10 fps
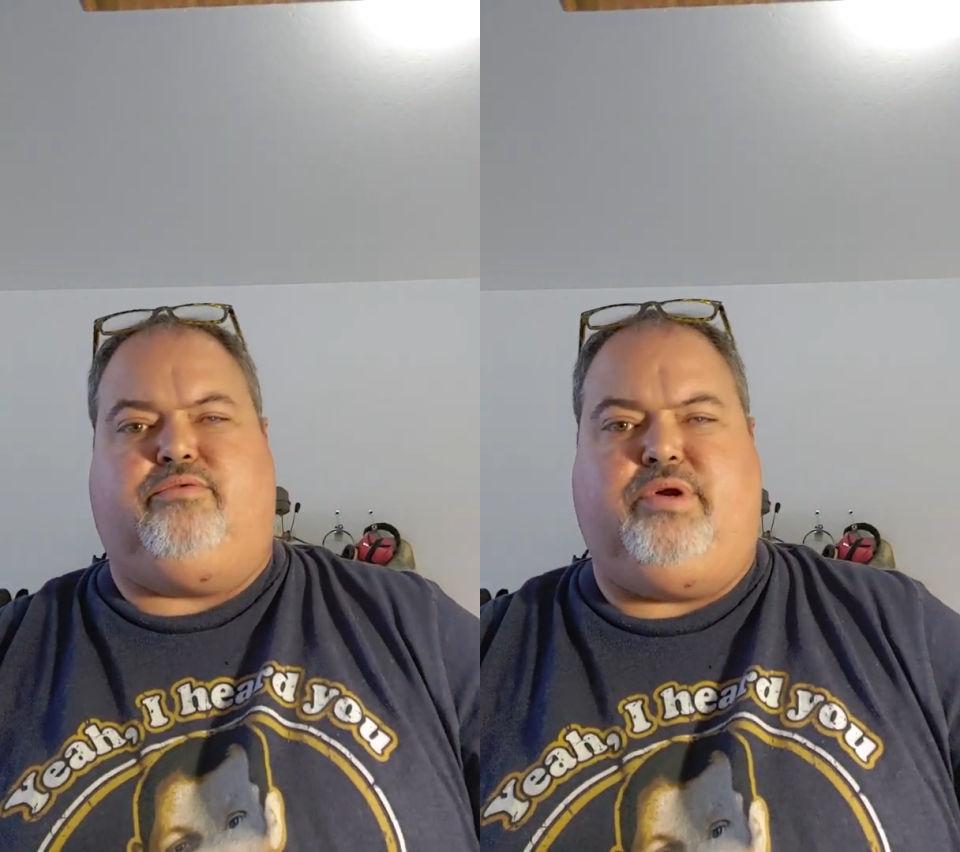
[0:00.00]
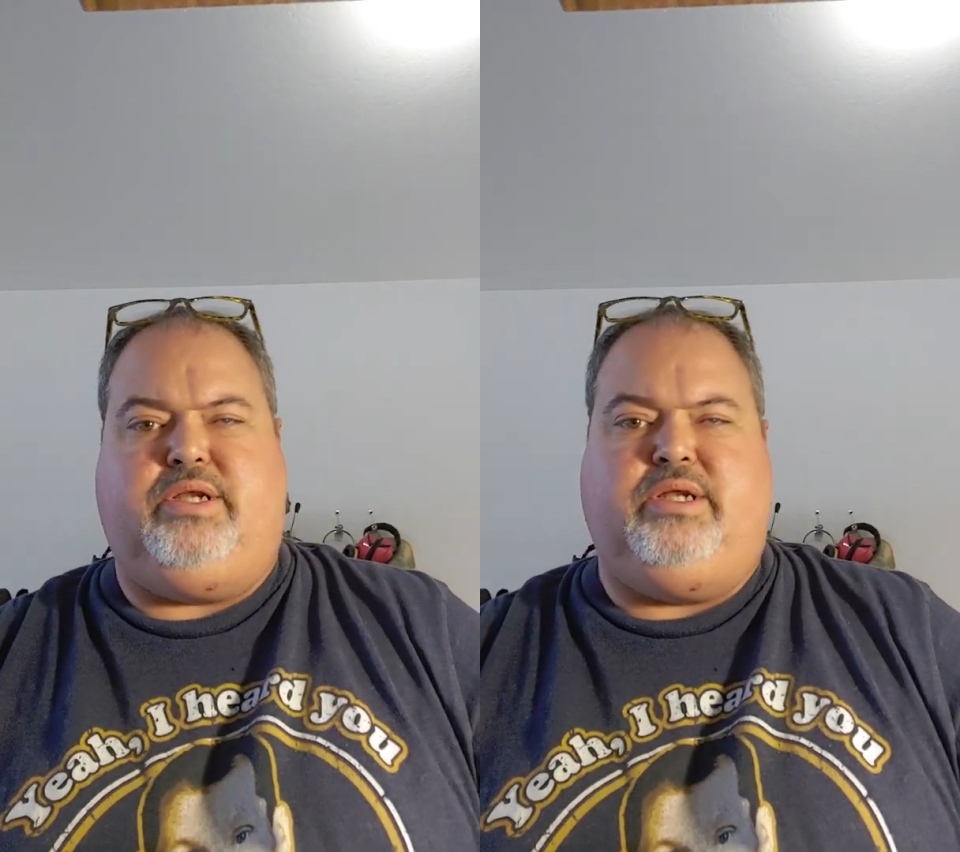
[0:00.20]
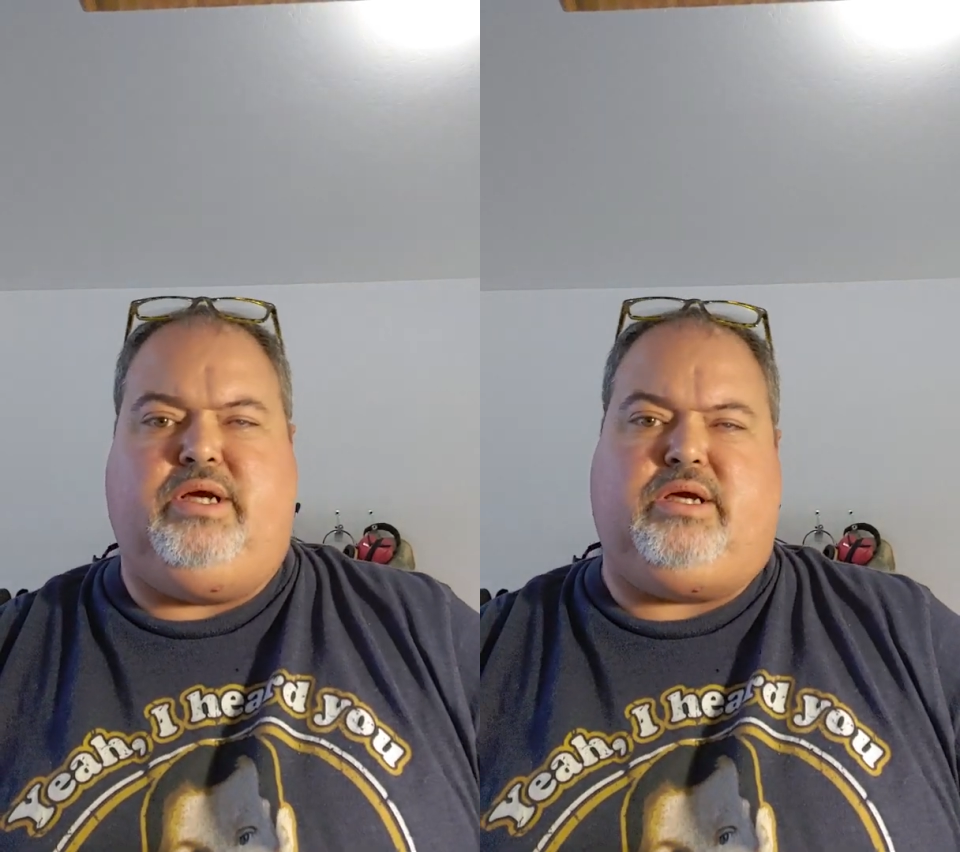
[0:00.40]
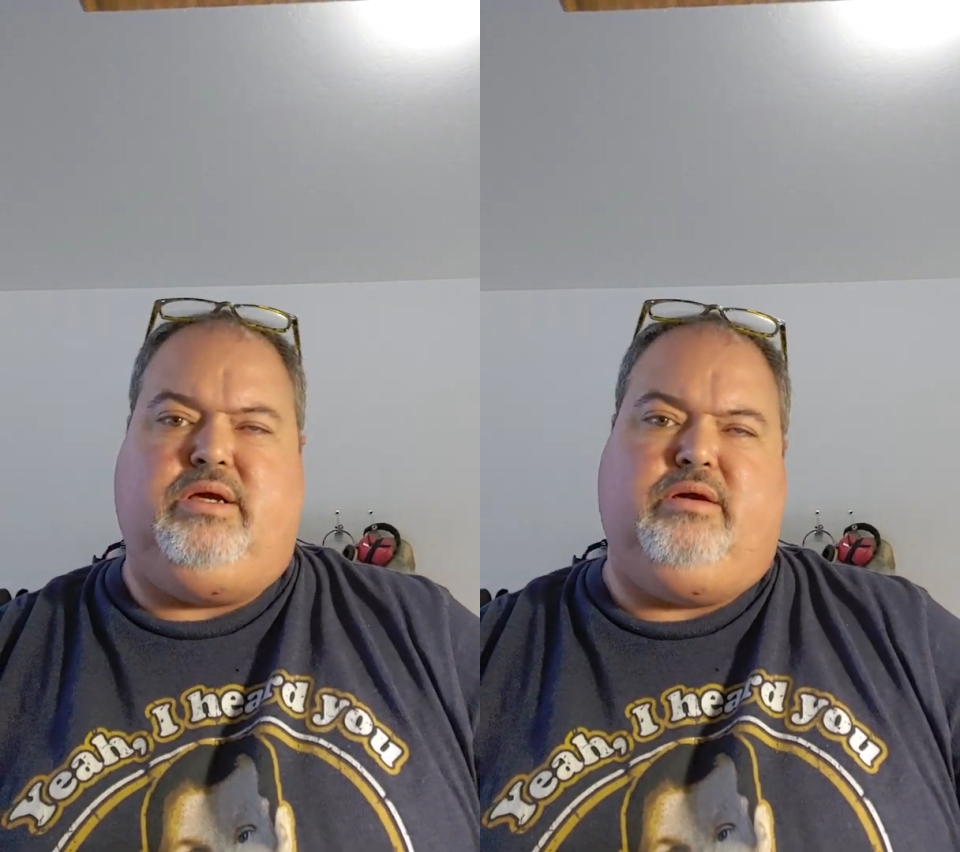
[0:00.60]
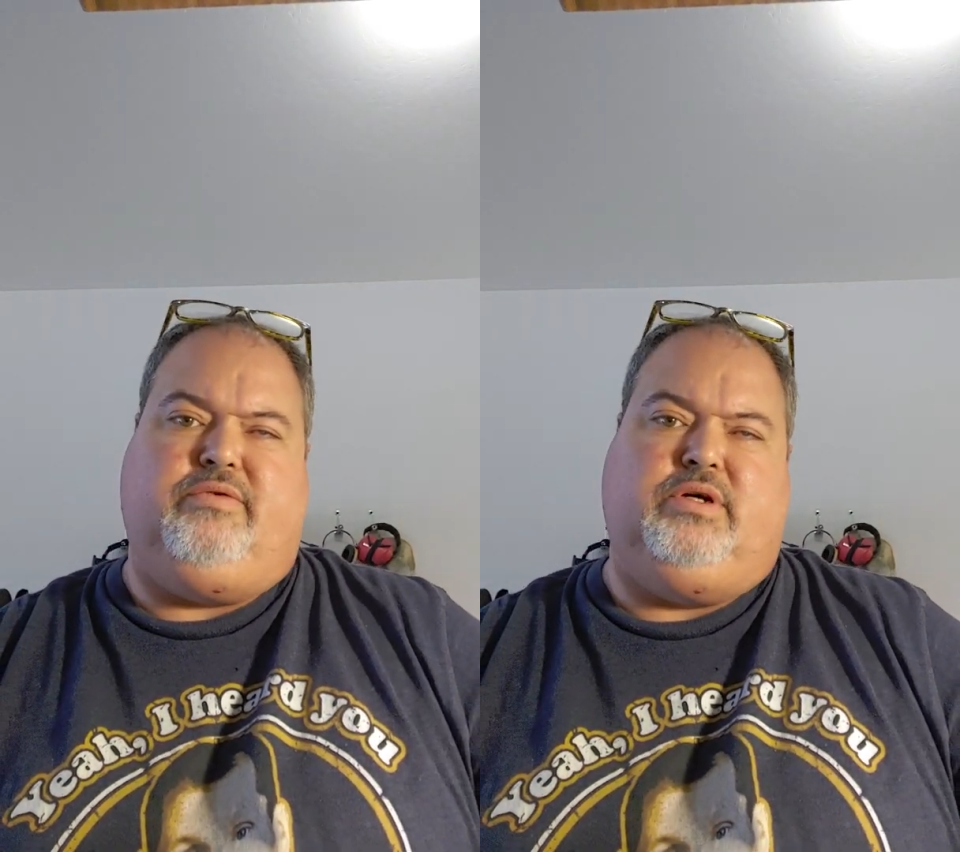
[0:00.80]
Redneck
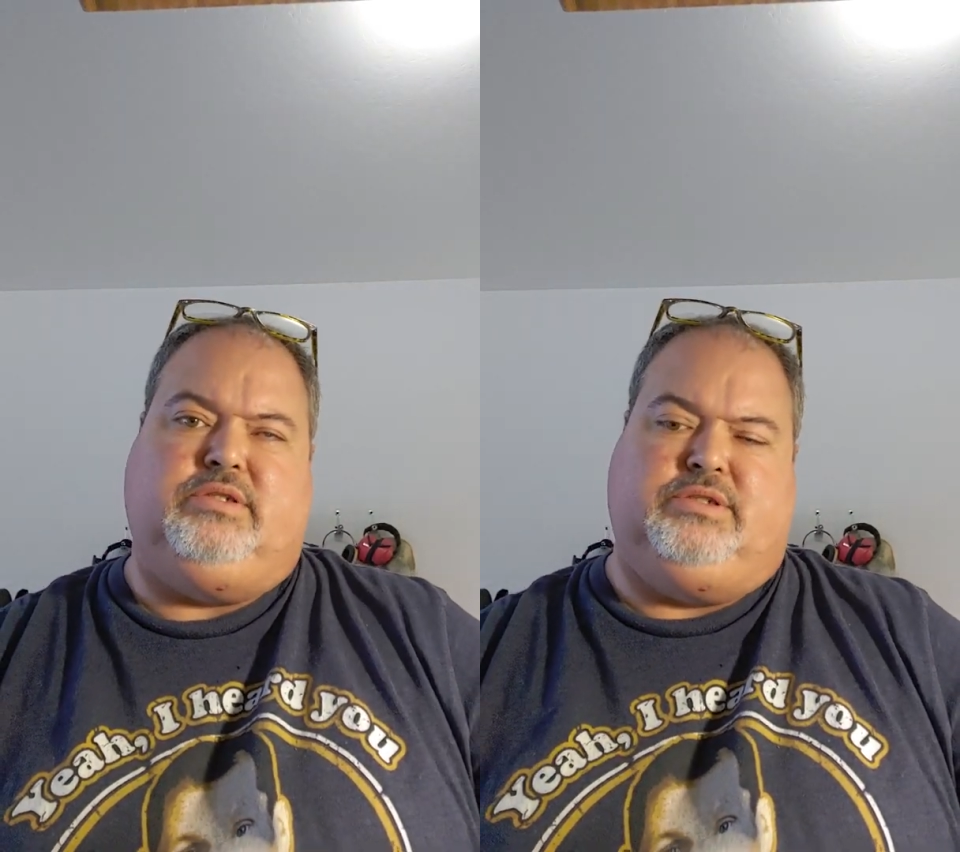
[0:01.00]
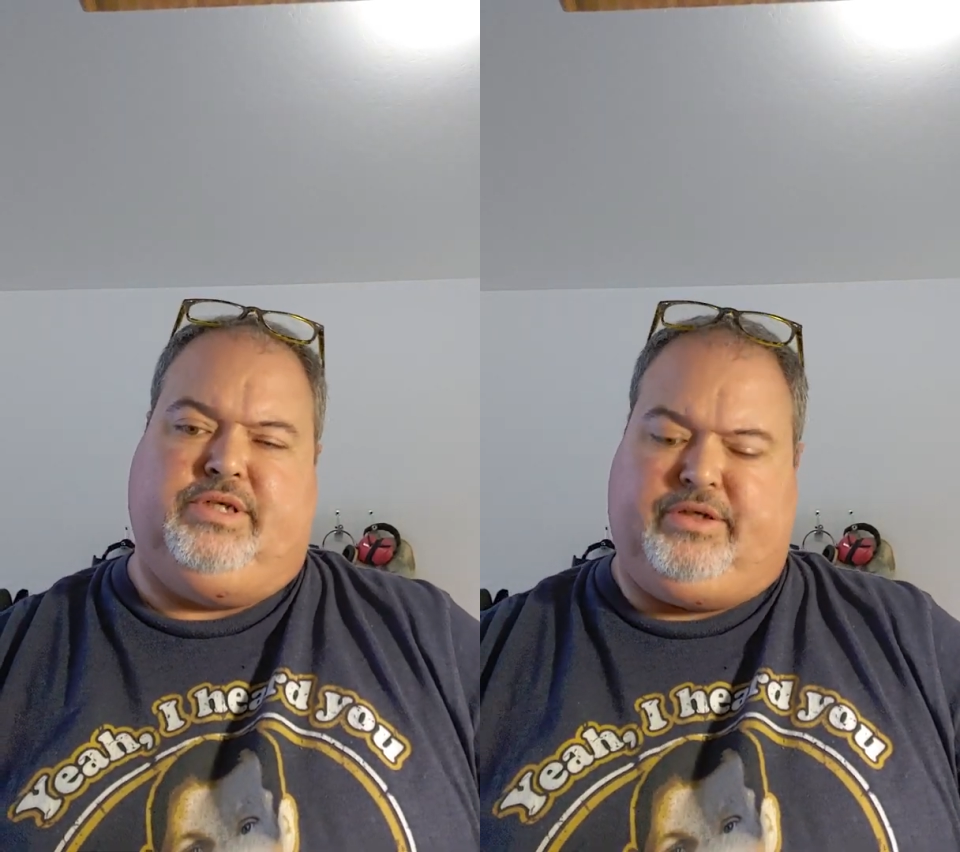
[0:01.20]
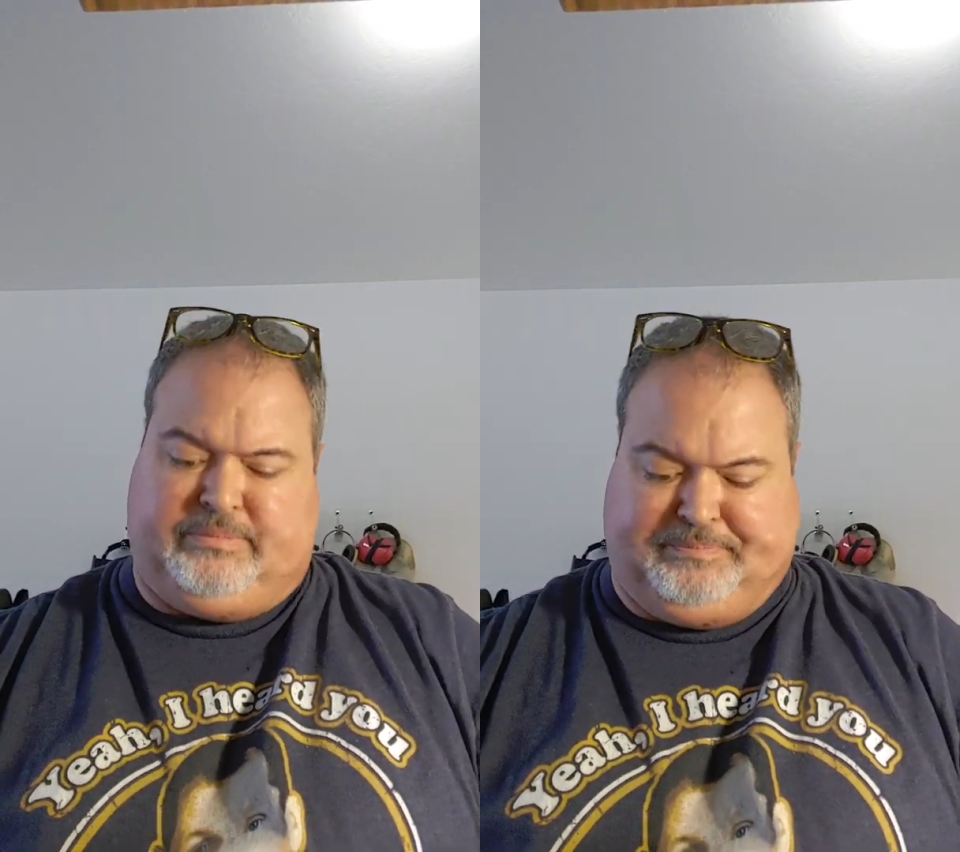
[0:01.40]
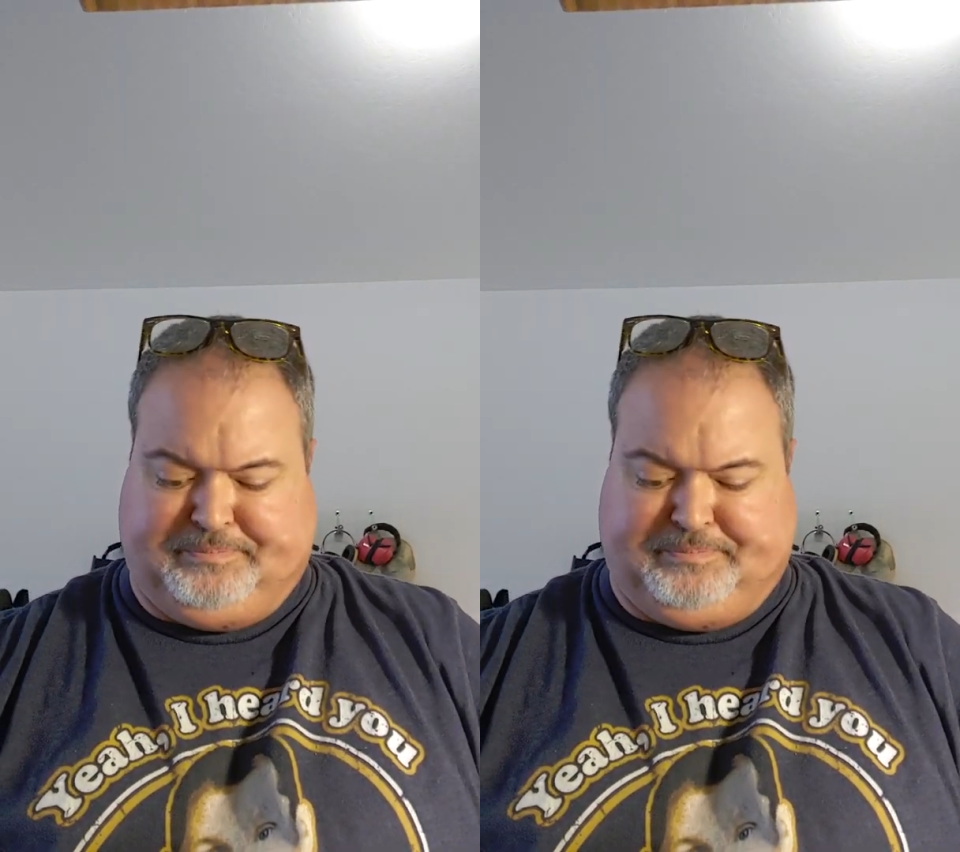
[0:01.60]
EF Hutton here.